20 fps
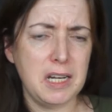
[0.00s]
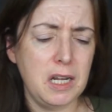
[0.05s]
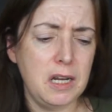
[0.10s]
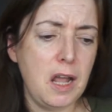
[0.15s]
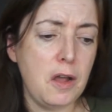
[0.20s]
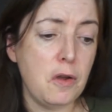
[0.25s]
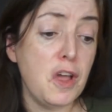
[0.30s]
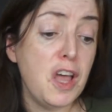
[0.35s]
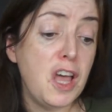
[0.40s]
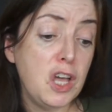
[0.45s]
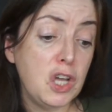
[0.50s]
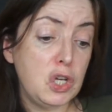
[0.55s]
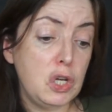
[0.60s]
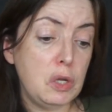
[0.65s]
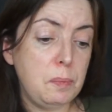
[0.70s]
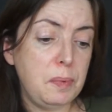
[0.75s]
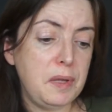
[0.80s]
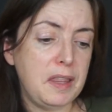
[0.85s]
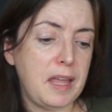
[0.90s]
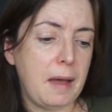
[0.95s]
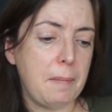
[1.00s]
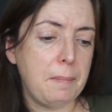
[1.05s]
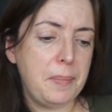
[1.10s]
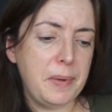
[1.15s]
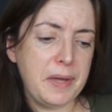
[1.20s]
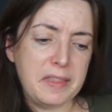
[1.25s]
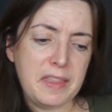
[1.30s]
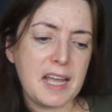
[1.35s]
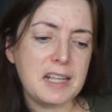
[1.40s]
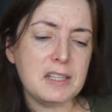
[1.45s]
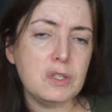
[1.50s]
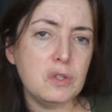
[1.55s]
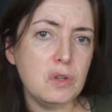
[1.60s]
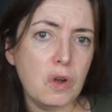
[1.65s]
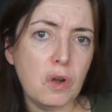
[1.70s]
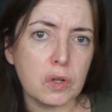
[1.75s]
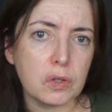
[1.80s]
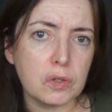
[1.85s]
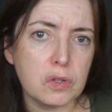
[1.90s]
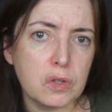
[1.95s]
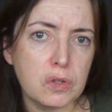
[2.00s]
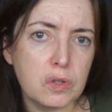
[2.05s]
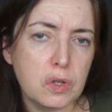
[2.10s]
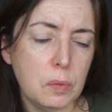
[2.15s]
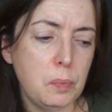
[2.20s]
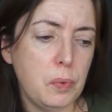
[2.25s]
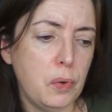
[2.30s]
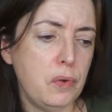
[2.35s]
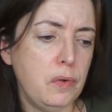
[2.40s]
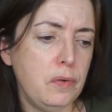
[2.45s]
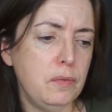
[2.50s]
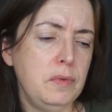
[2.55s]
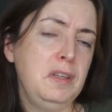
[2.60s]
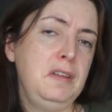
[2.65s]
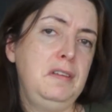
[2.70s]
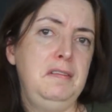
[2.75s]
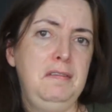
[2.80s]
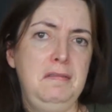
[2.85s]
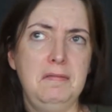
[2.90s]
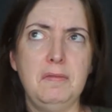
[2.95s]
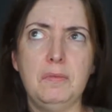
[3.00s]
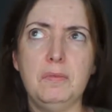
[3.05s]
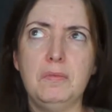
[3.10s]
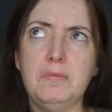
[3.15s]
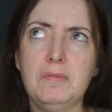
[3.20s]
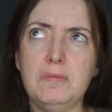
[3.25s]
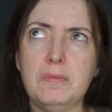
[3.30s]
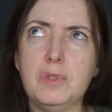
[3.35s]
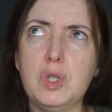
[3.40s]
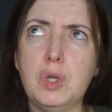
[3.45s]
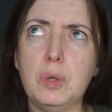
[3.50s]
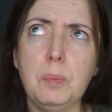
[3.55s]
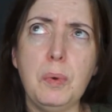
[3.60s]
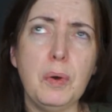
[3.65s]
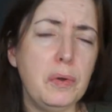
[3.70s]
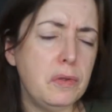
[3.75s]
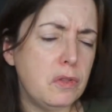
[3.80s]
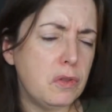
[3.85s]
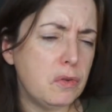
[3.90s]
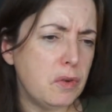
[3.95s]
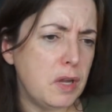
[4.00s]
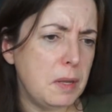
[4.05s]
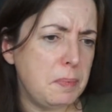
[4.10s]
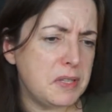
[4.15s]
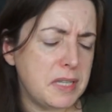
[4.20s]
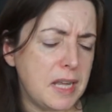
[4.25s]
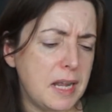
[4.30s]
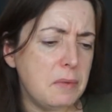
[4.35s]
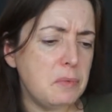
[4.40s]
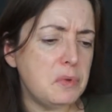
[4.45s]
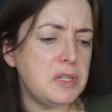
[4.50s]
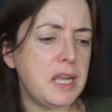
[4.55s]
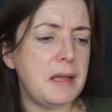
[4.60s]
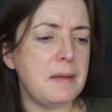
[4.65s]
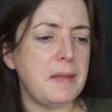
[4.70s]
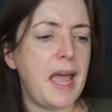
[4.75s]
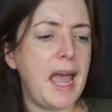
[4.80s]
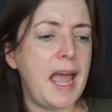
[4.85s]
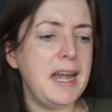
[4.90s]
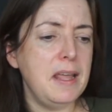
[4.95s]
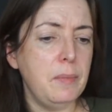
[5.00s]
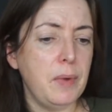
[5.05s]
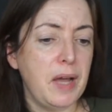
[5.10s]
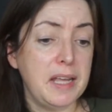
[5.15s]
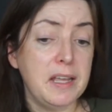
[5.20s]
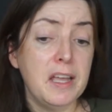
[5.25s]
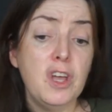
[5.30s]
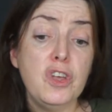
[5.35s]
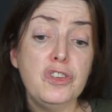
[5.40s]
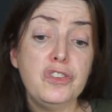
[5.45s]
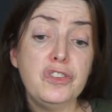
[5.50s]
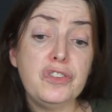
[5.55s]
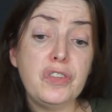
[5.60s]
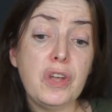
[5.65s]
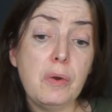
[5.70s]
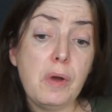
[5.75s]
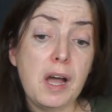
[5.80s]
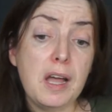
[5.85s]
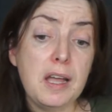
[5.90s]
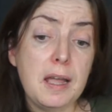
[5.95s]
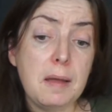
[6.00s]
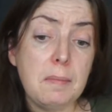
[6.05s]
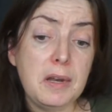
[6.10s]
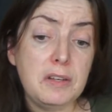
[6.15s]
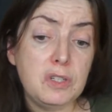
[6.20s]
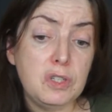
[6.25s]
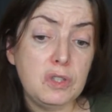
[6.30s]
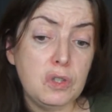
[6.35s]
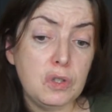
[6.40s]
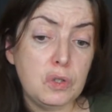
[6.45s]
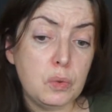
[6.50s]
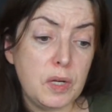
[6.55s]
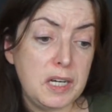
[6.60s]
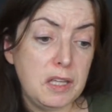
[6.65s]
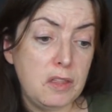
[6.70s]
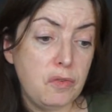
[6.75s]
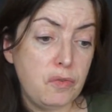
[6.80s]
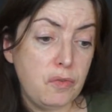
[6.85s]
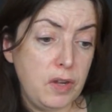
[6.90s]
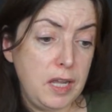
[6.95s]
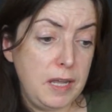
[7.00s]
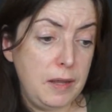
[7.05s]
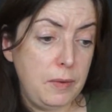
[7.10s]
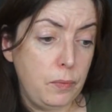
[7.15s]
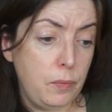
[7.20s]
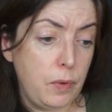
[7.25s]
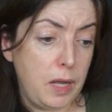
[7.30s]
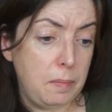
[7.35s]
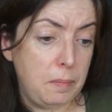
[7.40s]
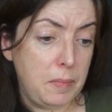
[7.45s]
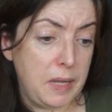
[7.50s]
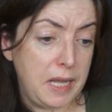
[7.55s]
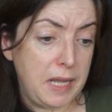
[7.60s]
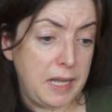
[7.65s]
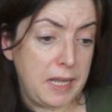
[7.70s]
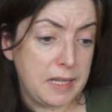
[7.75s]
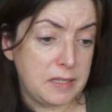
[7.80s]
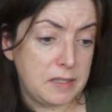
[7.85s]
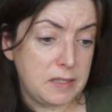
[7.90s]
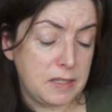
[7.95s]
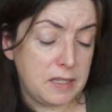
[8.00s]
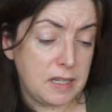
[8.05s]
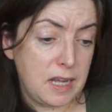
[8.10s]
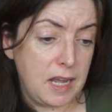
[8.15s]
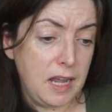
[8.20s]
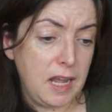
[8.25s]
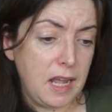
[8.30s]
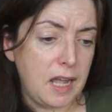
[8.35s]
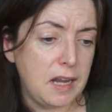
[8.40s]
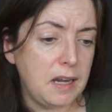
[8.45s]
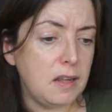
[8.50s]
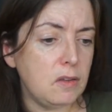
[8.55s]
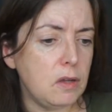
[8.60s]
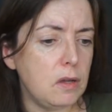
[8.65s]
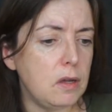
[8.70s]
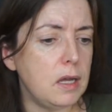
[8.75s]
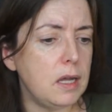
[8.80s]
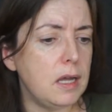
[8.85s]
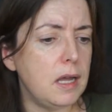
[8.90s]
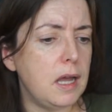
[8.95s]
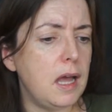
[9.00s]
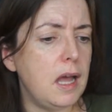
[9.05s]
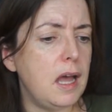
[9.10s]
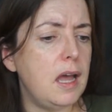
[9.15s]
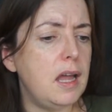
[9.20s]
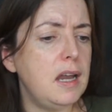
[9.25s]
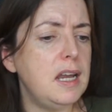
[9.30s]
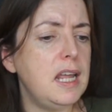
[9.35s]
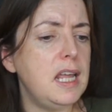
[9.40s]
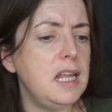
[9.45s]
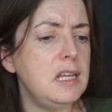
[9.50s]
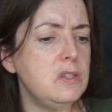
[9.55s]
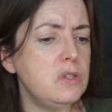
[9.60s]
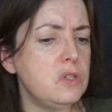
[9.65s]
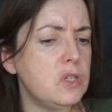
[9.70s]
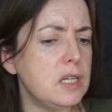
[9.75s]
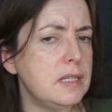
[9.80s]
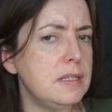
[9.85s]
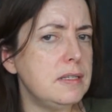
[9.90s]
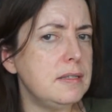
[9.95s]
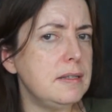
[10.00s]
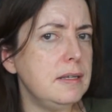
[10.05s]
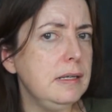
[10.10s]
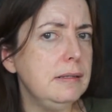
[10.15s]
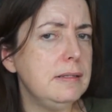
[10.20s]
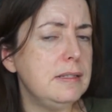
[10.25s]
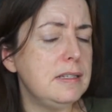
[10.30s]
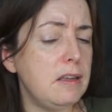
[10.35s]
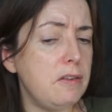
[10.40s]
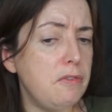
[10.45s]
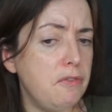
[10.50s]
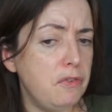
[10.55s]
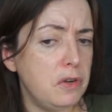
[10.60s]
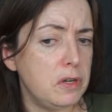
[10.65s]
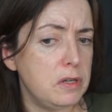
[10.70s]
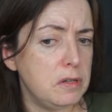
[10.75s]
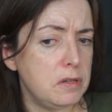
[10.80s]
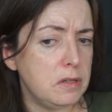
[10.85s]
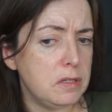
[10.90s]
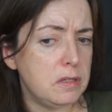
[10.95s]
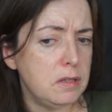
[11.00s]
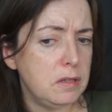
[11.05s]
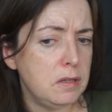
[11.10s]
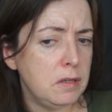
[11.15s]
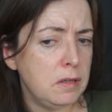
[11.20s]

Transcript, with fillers: know. Could be that, but that's not 2.2.3% was it? Anyway, so I uploaded the 23andMe yesterday and I got an interesting difference